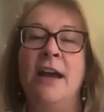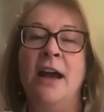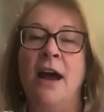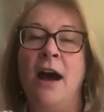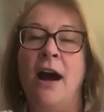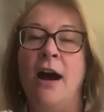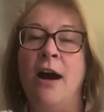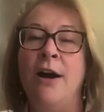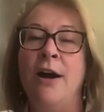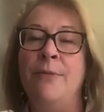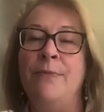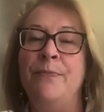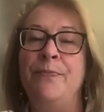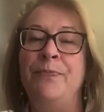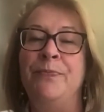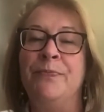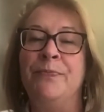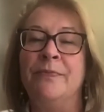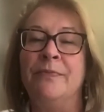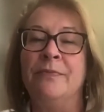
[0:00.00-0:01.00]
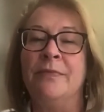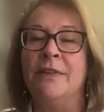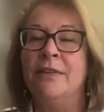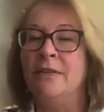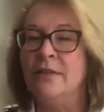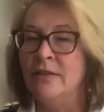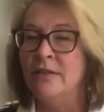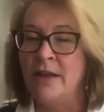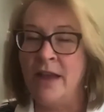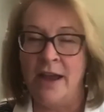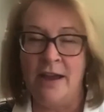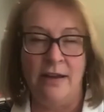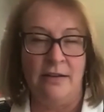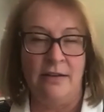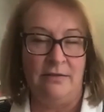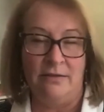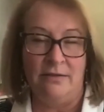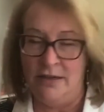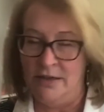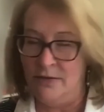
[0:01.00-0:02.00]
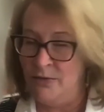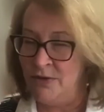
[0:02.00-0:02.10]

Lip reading: It